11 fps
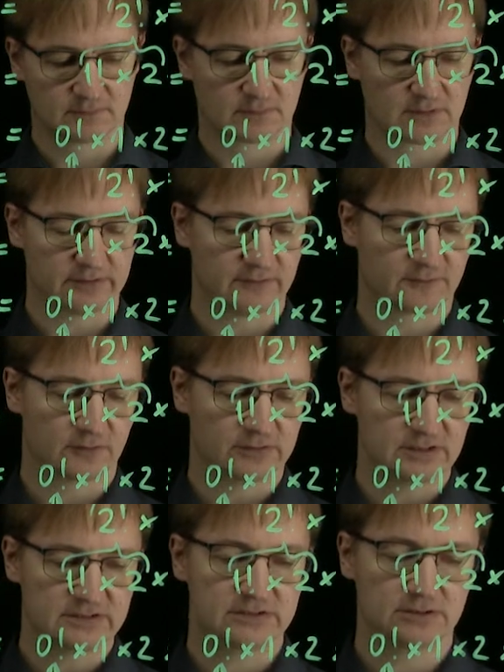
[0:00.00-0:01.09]
kind of
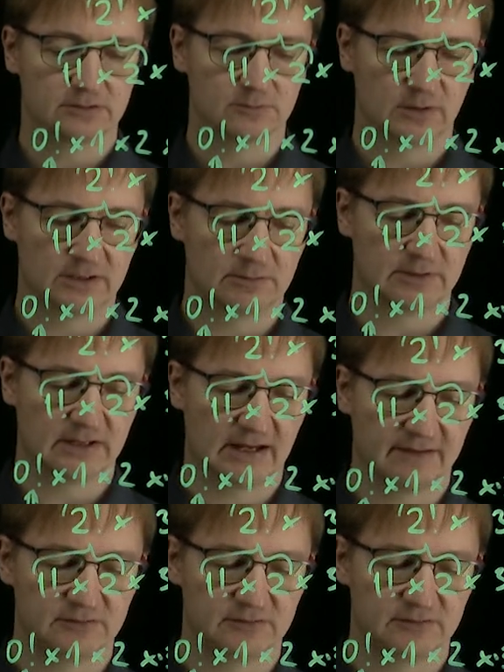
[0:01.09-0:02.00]
condition where we have